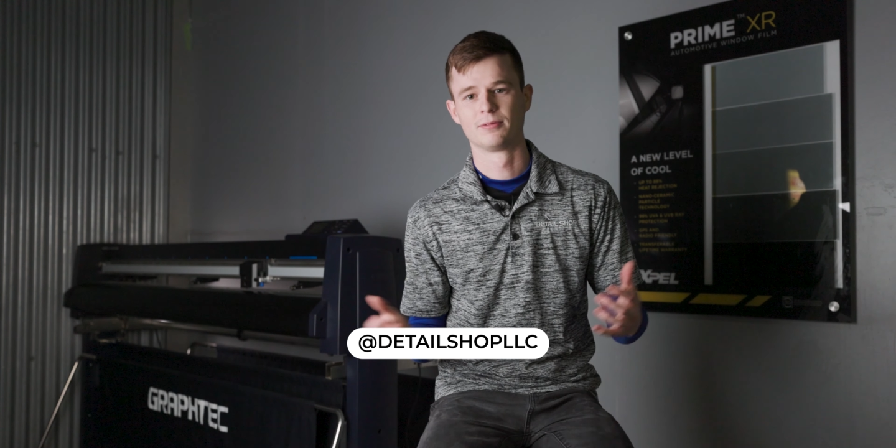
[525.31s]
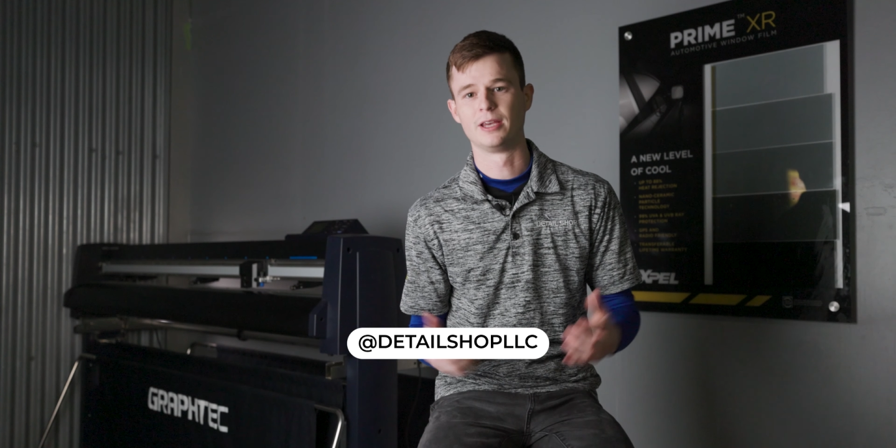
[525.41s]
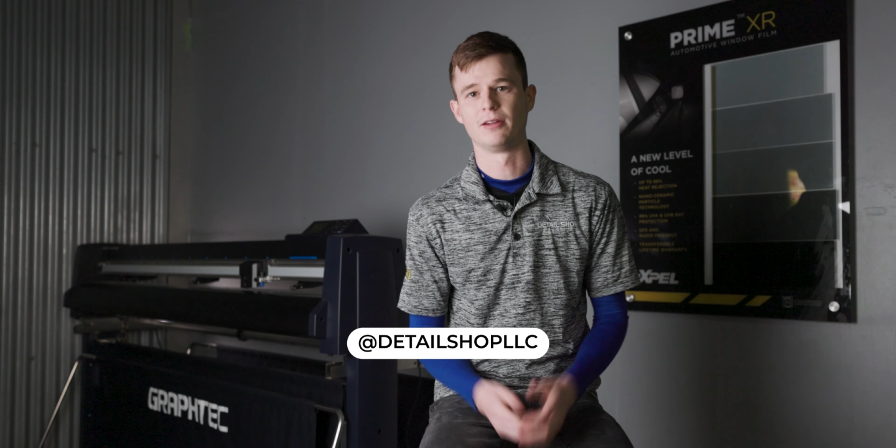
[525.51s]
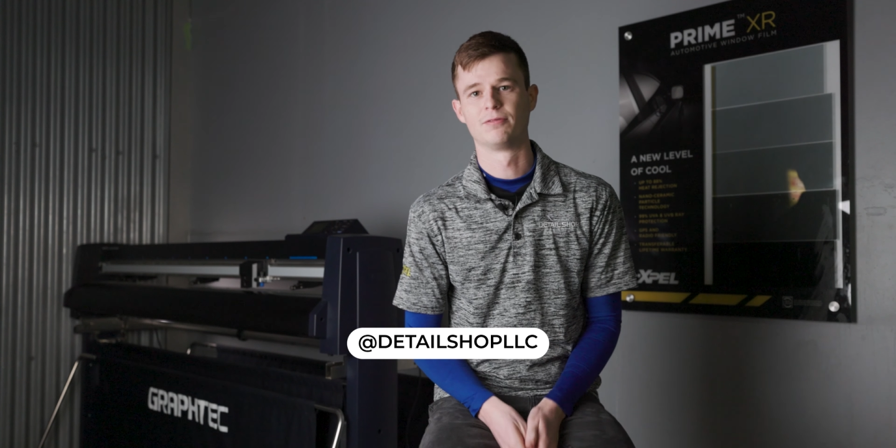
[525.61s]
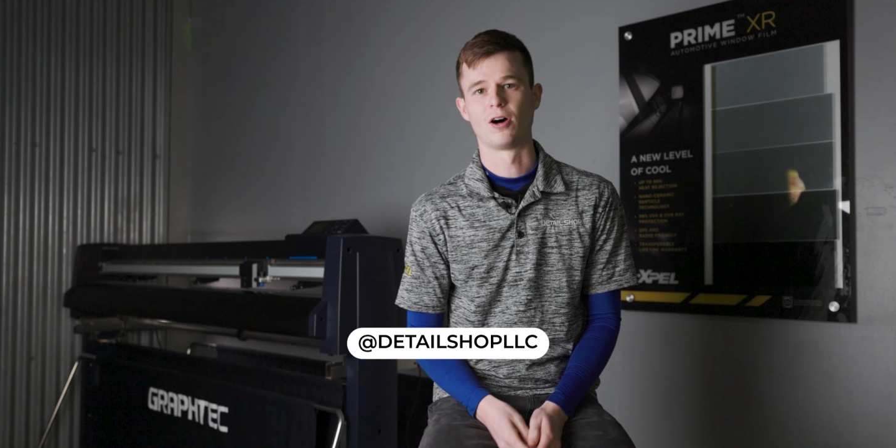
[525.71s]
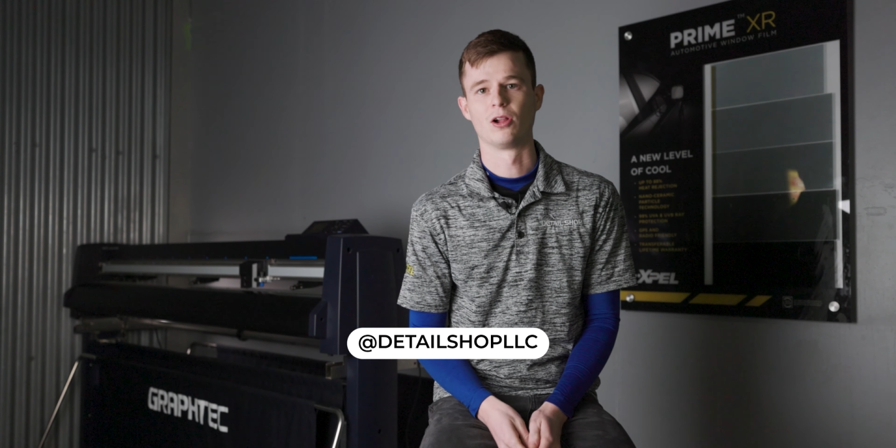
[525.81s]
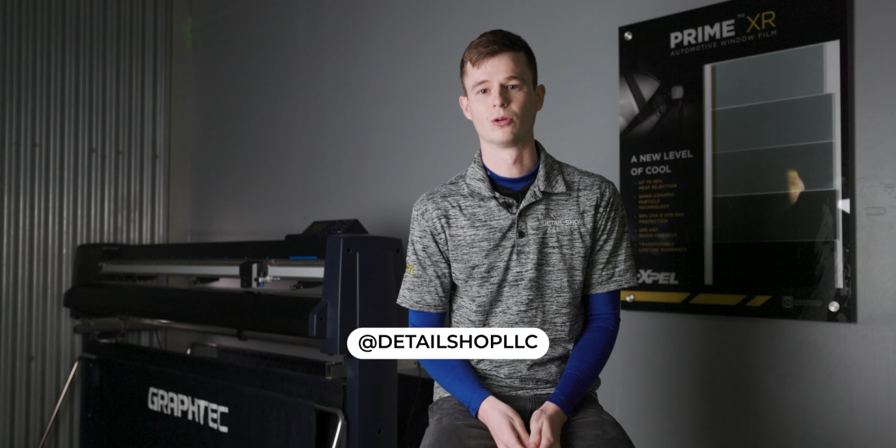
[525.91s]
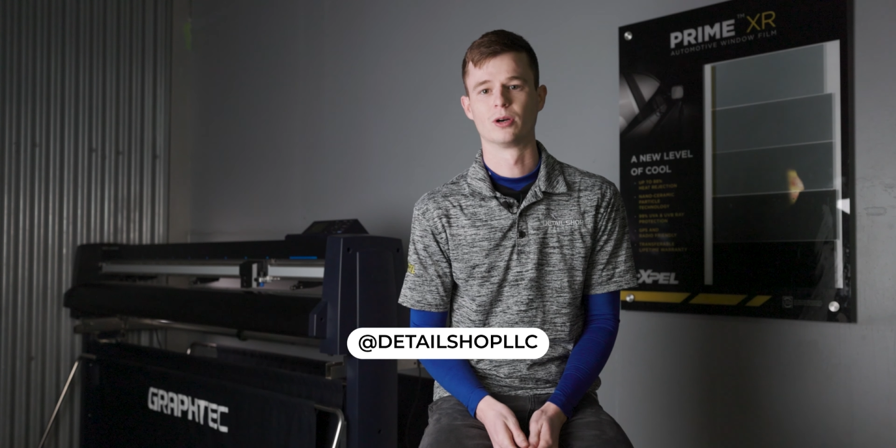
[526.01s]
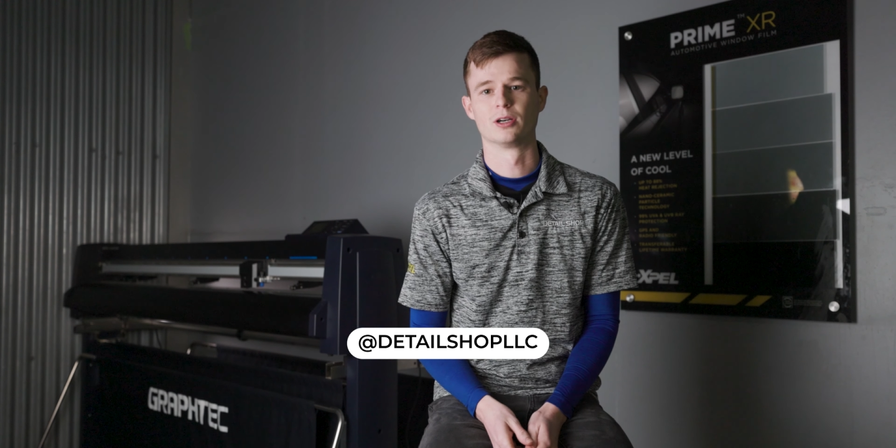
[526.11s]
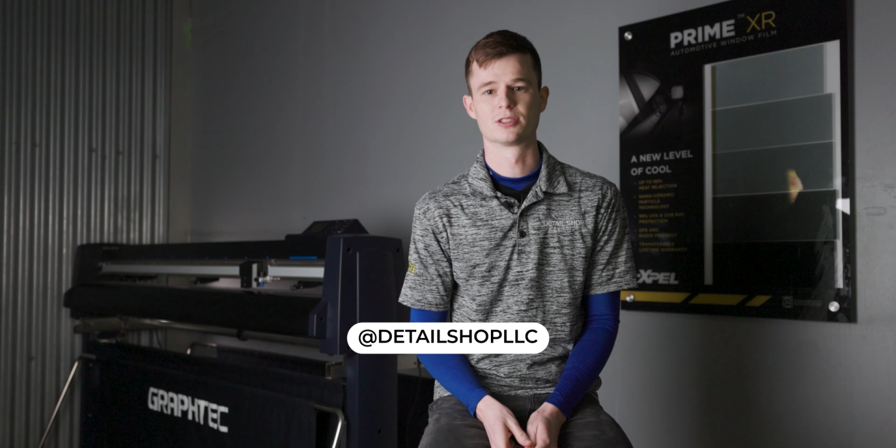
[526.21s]
gain
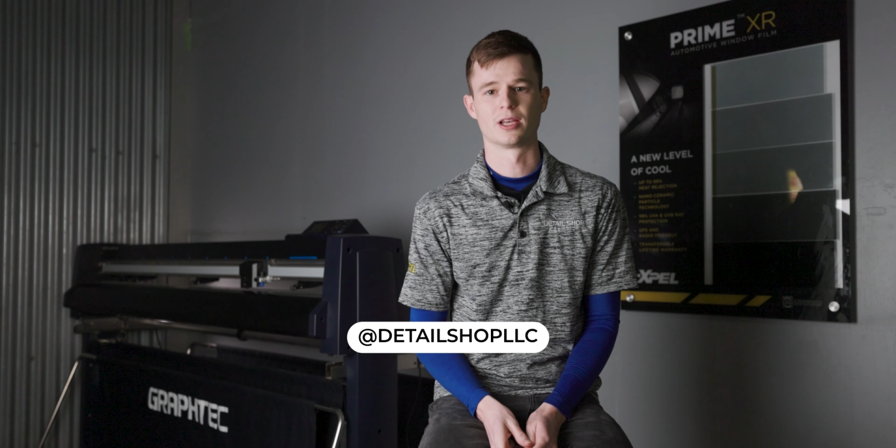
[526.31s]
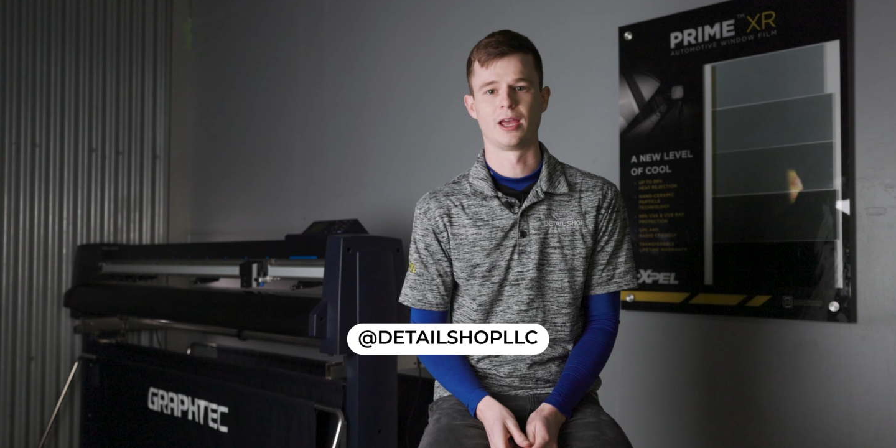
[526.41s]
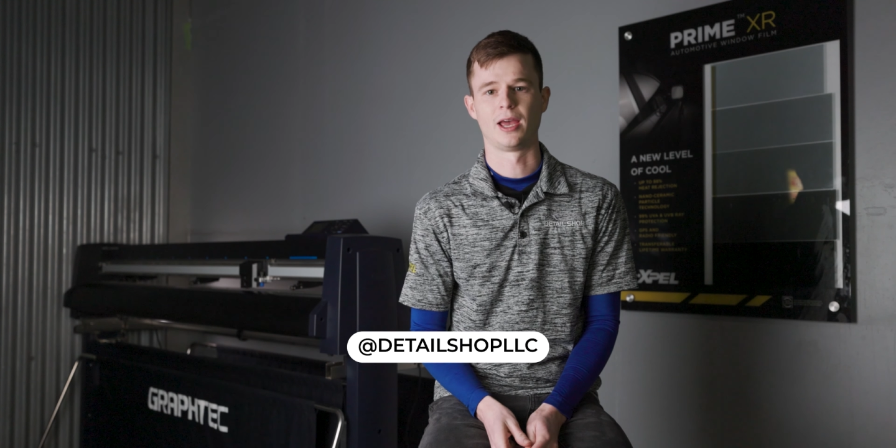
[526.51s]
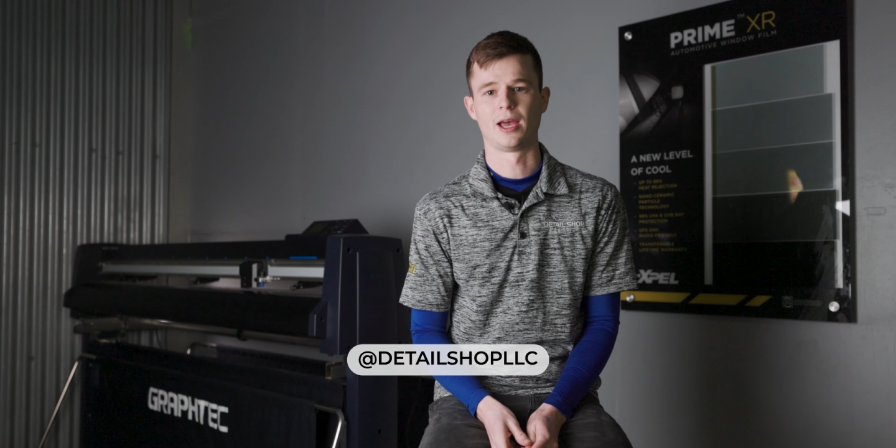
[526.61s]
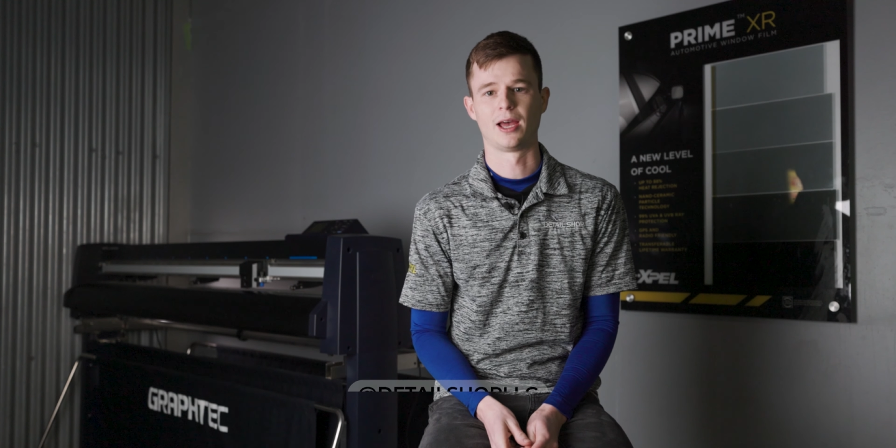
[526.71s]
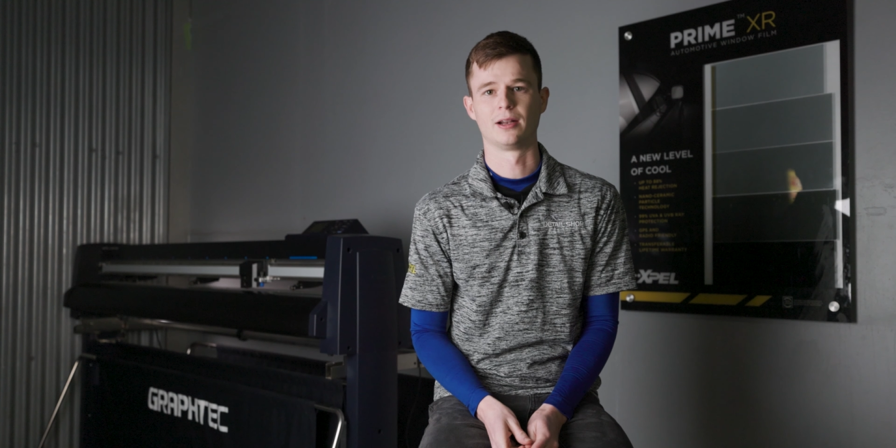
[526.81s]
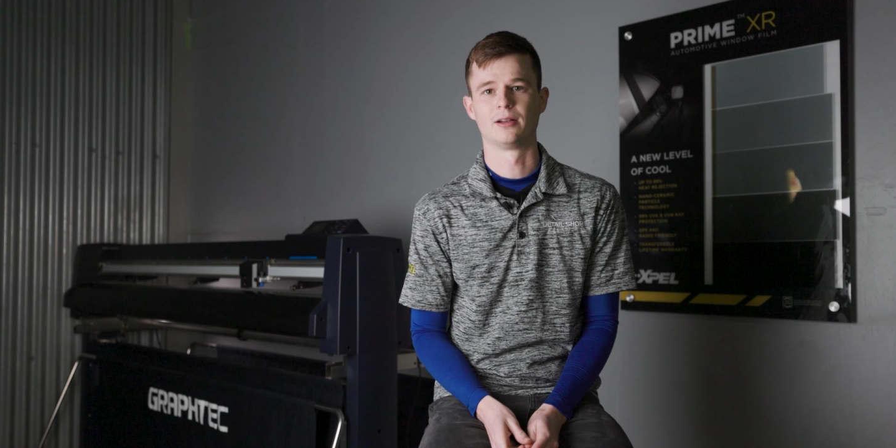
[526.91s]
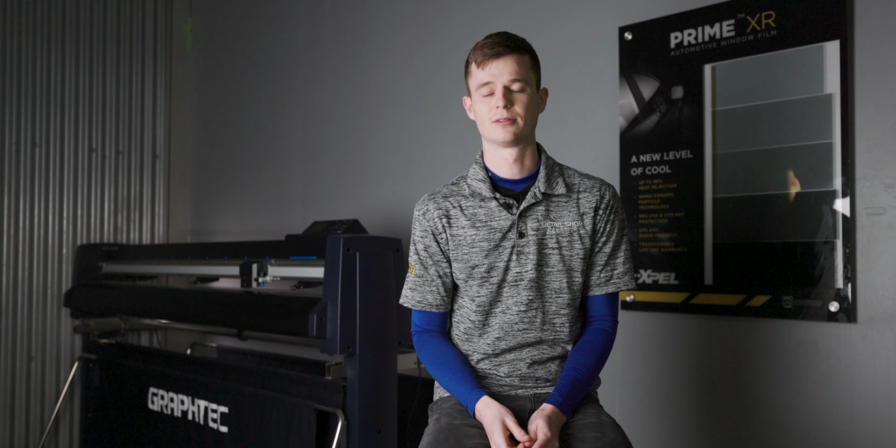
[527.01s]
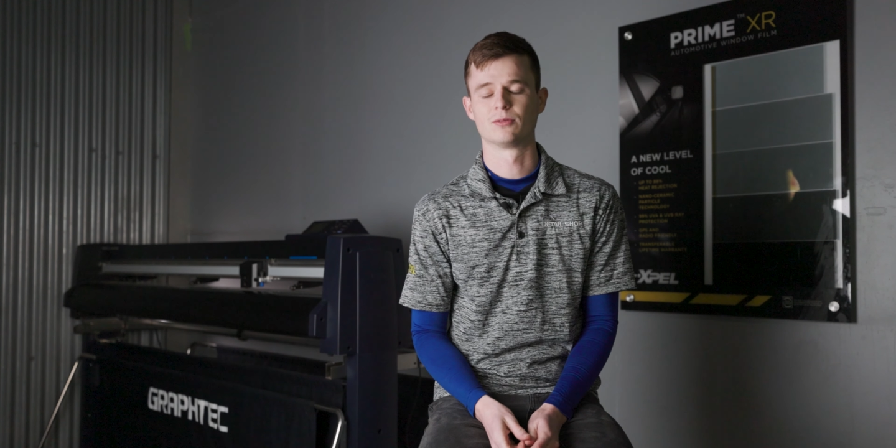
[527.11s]
followers, and